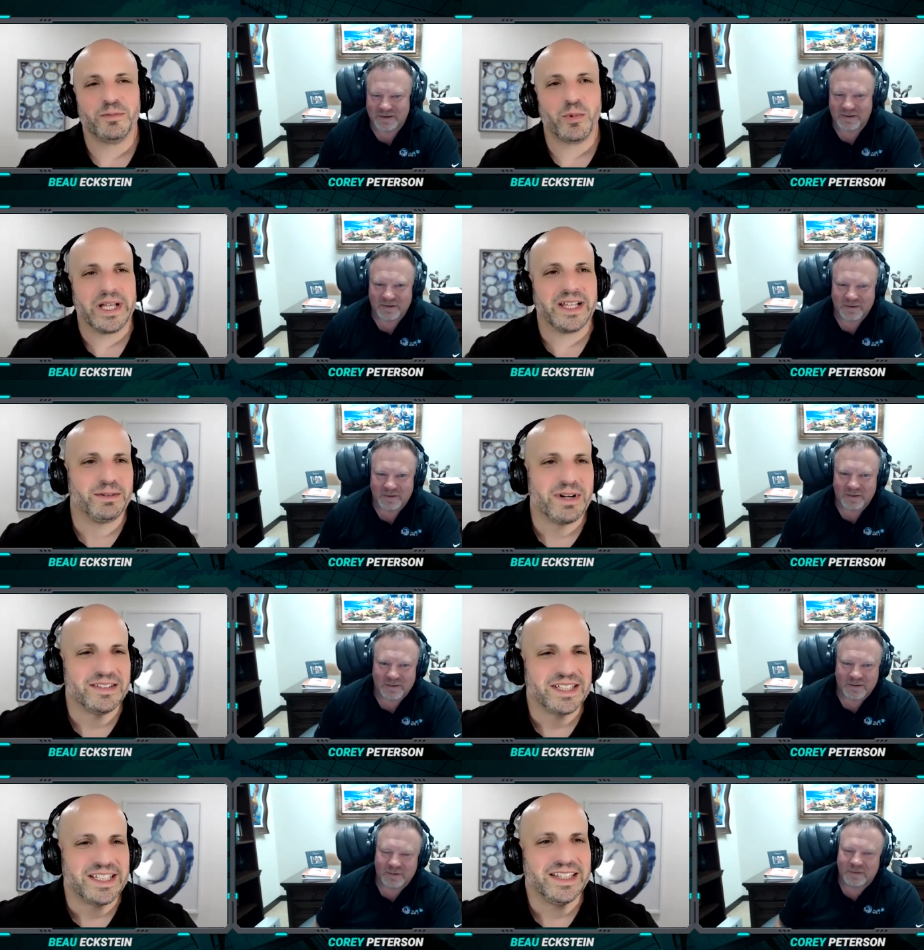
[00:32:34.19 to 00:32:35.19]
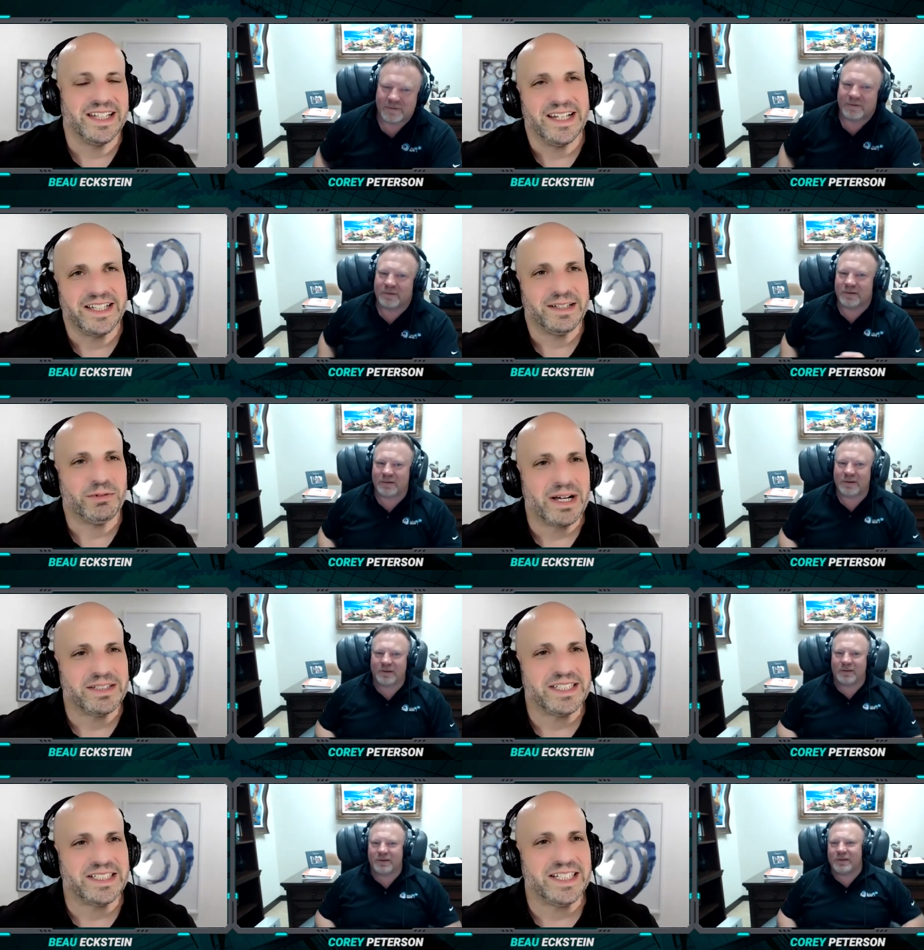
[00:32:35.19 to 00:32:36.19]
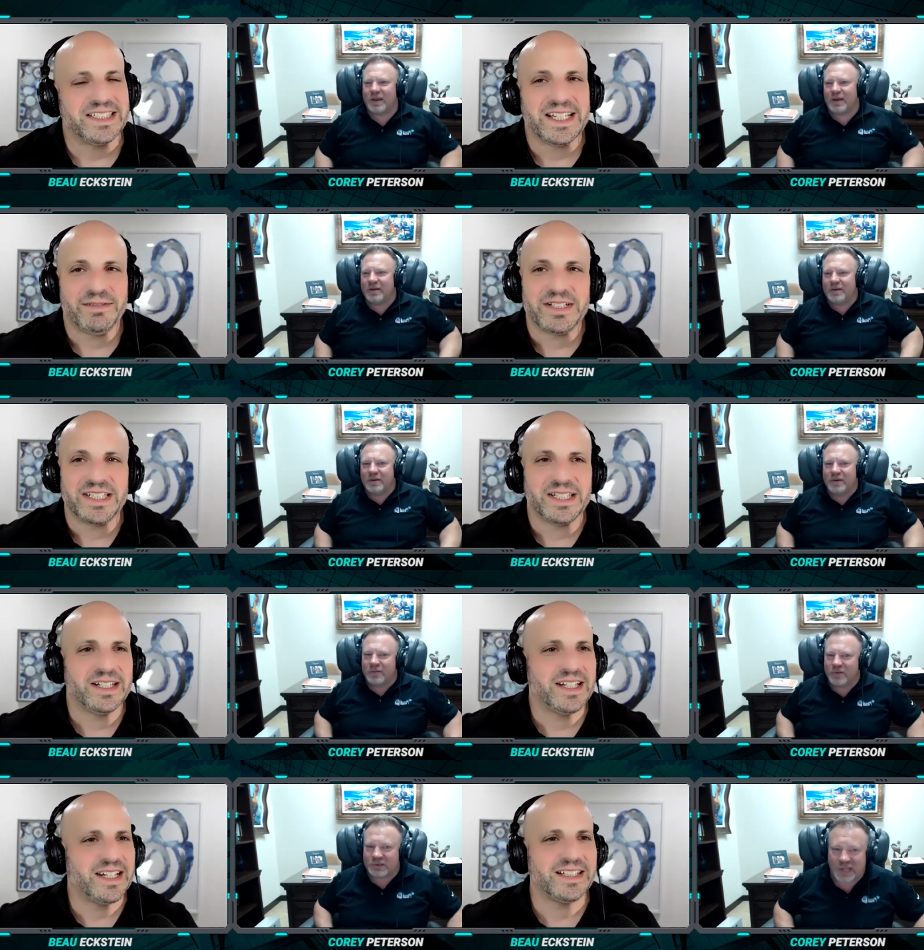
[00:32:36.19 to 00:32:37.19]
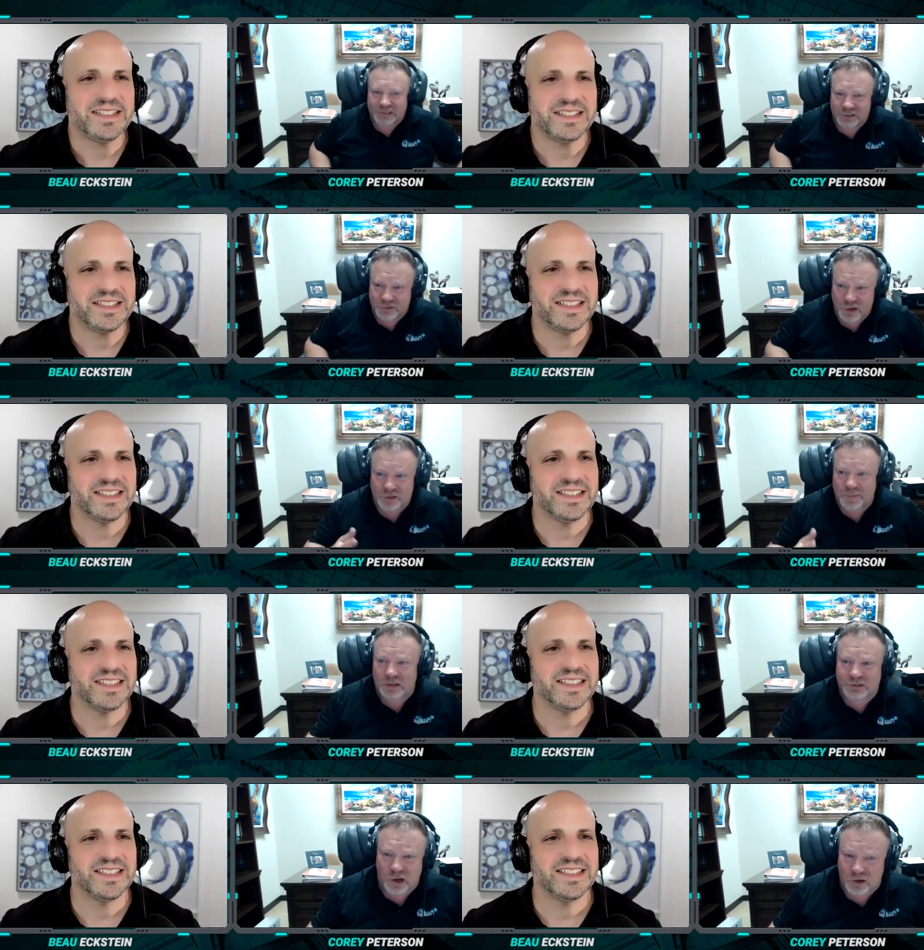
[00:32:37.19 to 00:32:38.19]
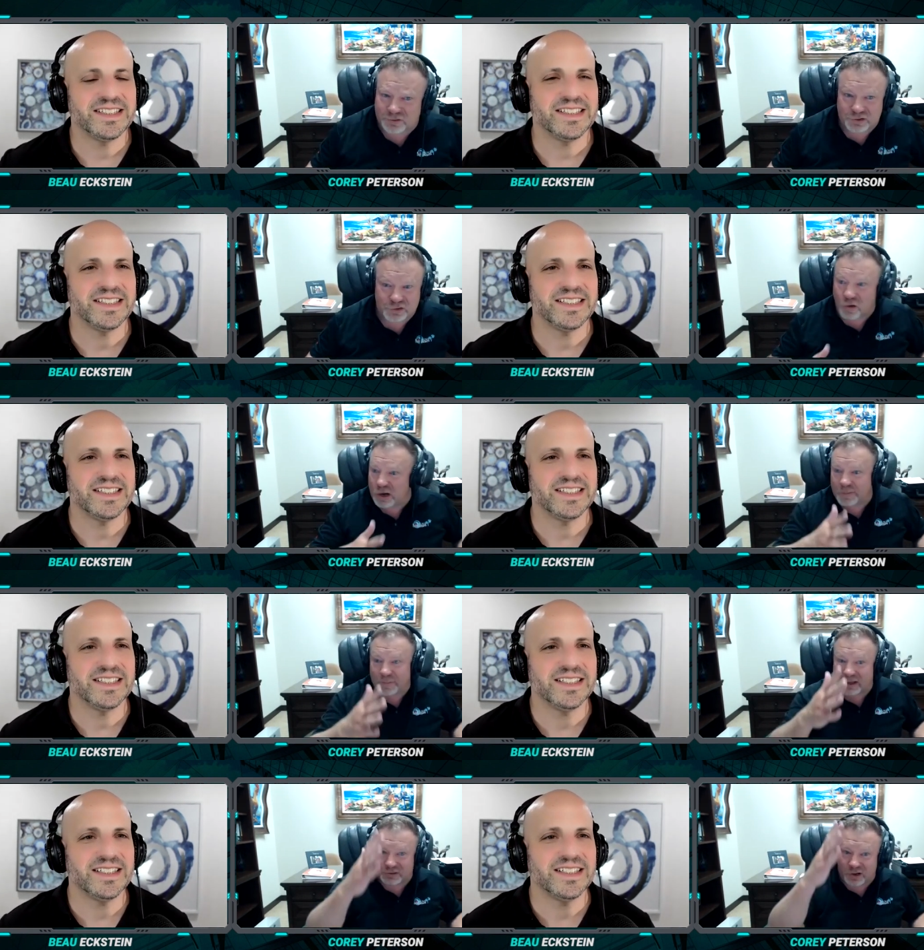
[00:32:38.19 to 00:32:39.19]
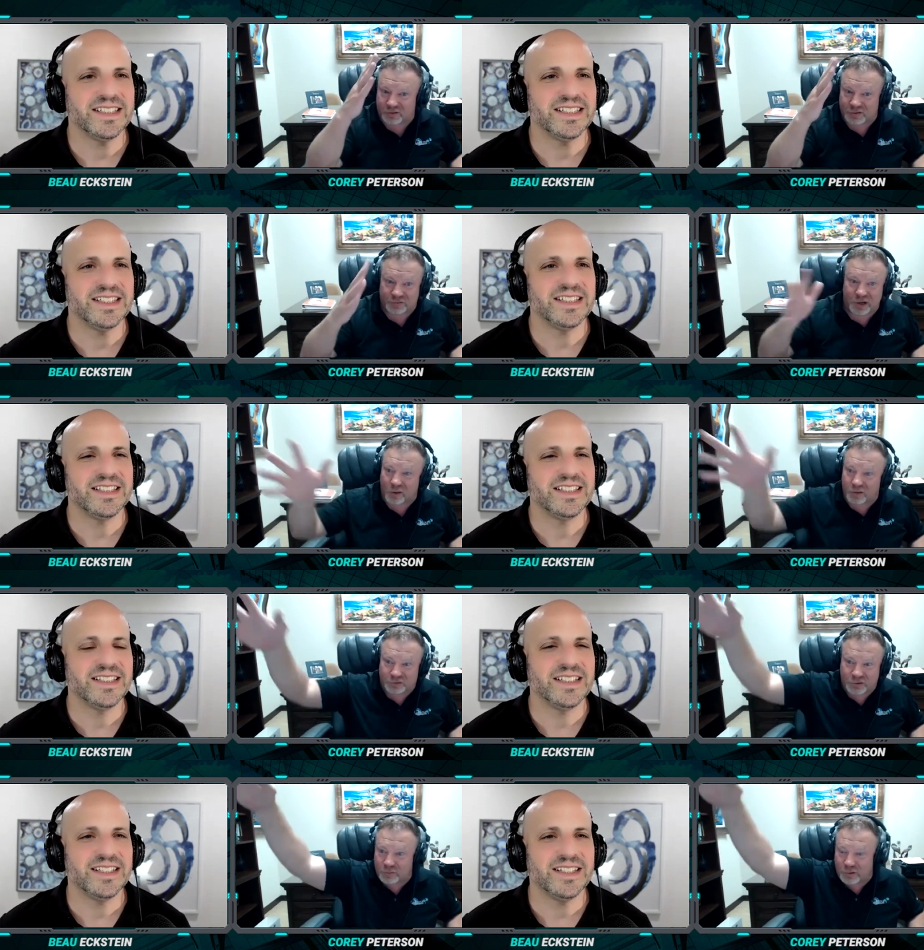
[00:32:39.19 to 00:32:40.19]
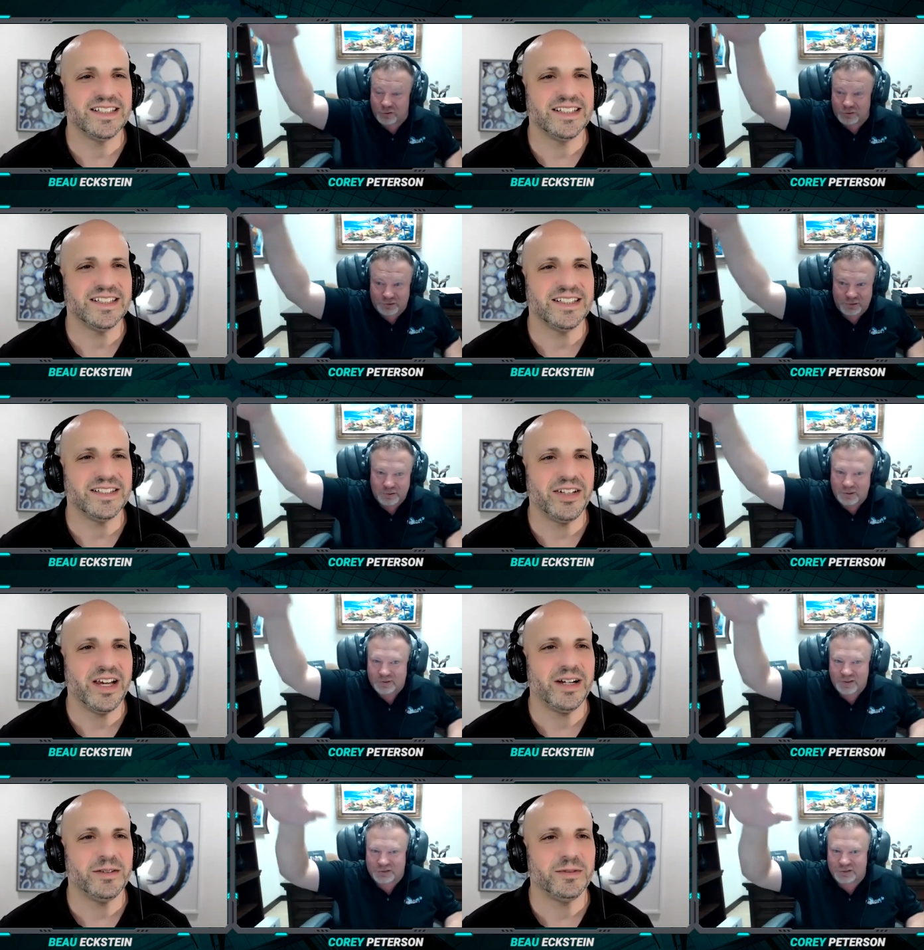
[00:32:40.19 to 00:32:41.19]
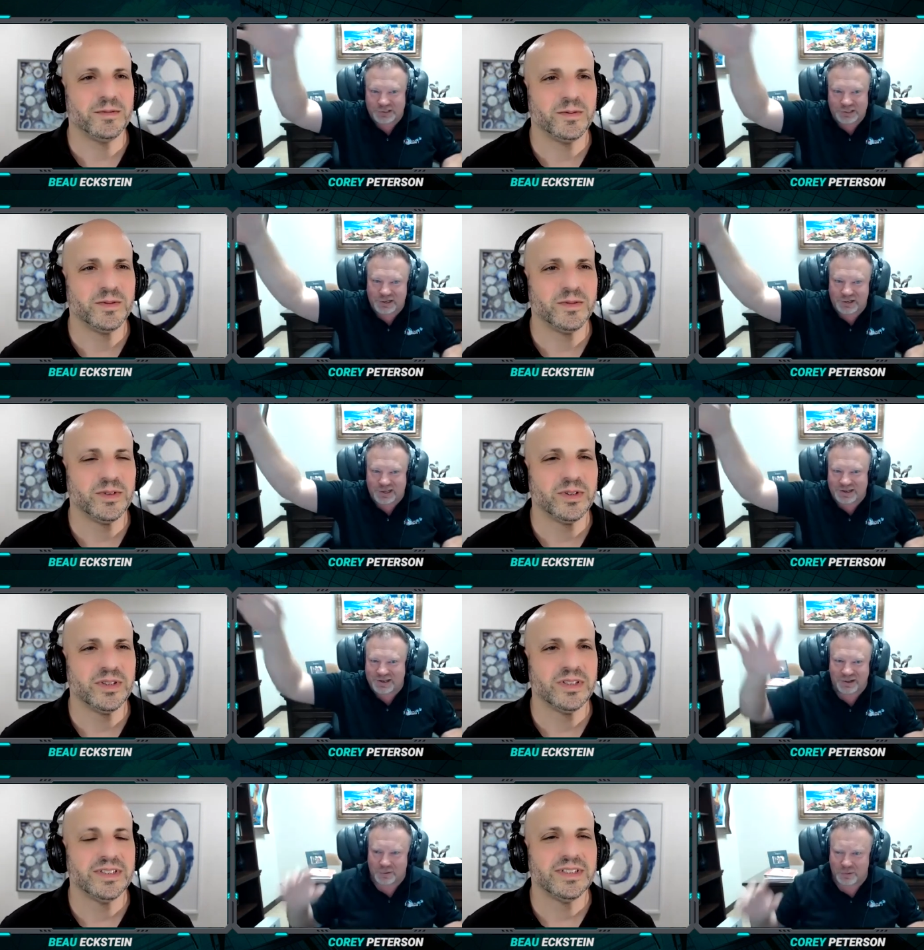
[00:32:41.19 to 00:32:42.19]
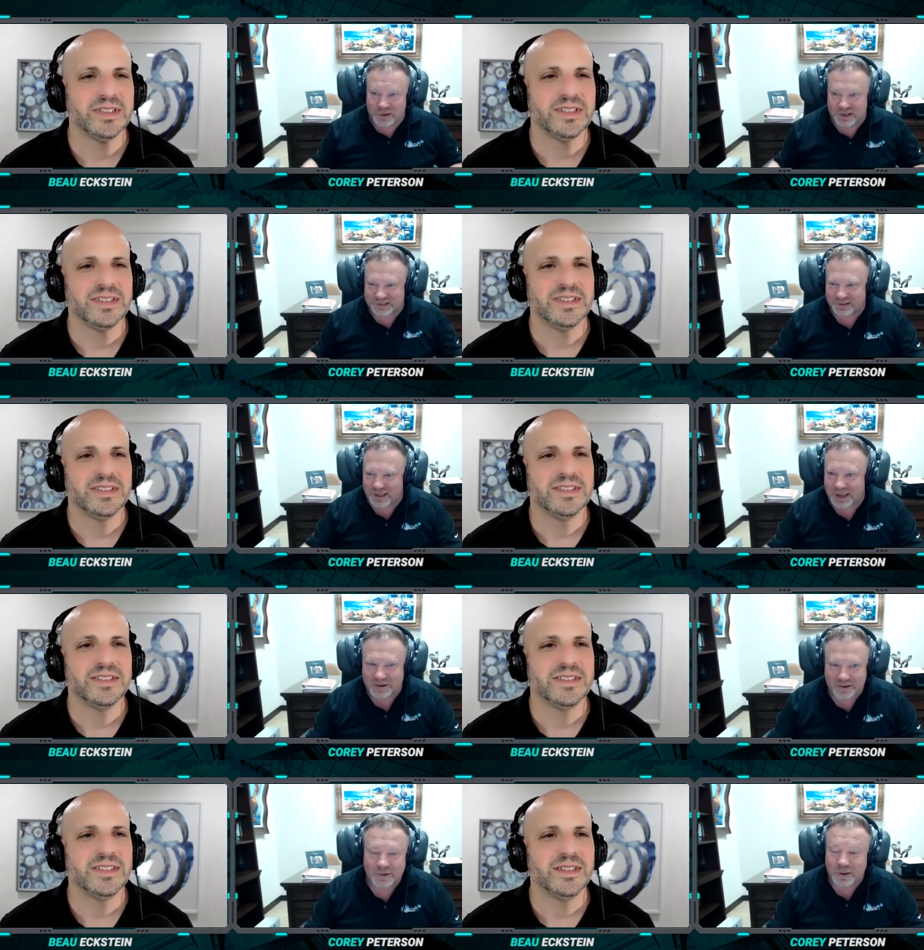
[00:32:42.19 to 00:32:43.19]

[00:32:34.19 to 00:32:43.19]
Speaker 1: wheeling when I was like when I was 16, yeah. 17. There's lots
Speaker 2: just, of trails on Mount Charleston's going up Mount Charleston's, right? All those dirt roads. Yeah. That you see, like you're like, who gets on that?